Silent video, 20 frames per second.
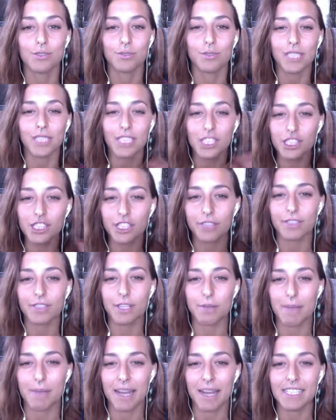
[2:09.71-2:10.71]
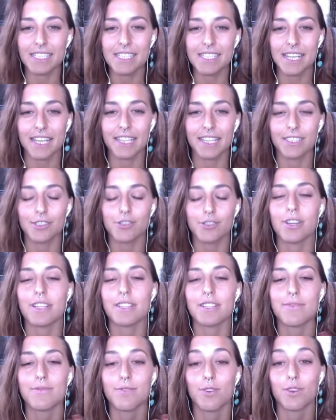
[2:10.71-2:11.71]
really shift their mindset and
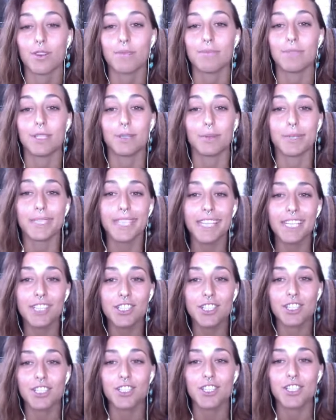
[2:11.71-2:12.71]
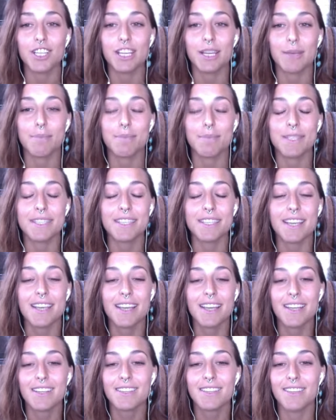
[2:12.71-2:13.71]
transform their relationships
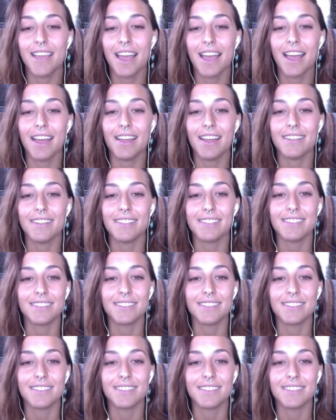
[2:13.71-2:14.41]
and